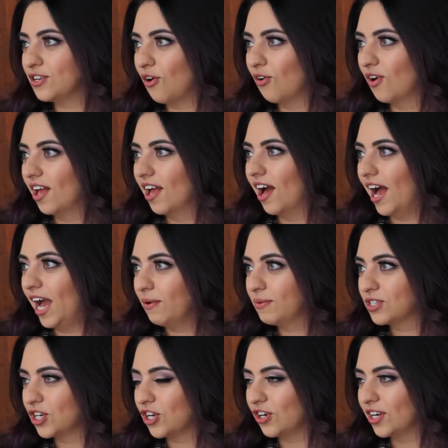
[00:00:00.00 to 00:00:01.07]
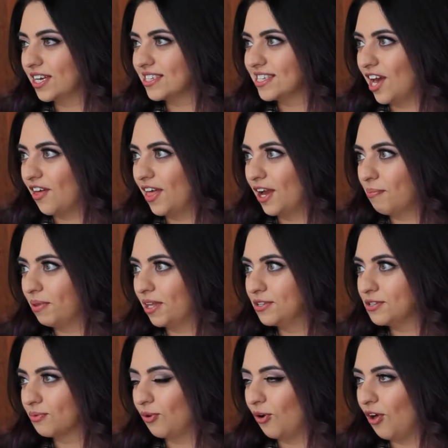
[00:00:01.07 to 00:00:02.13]
So I was curious how that
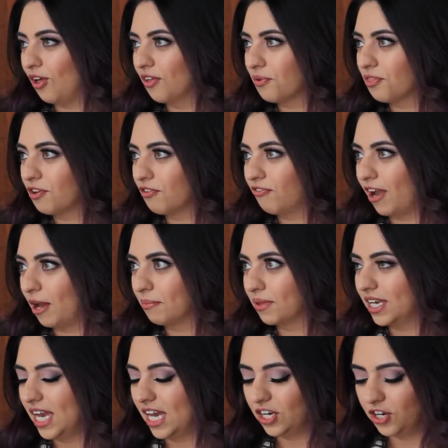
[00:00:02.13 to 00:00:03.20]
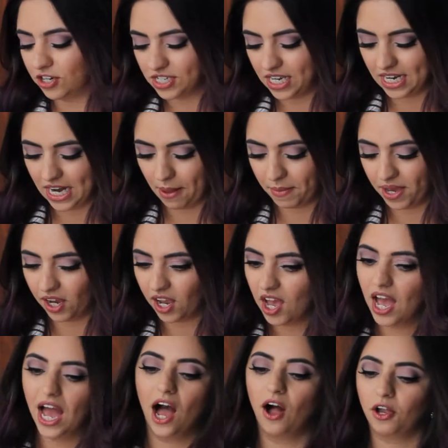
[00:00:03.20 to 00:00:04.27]
plays a role with your family and your dynamic.
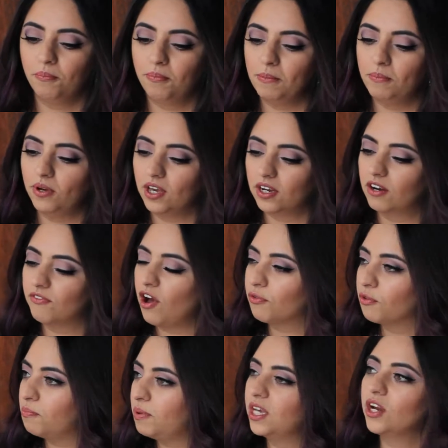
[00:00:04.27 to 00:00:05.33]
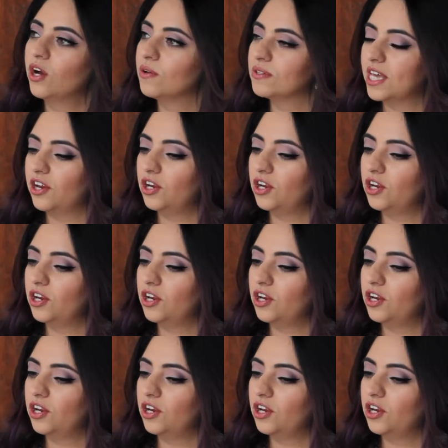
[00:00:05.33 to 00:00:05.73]
How can people get involved with Pinots?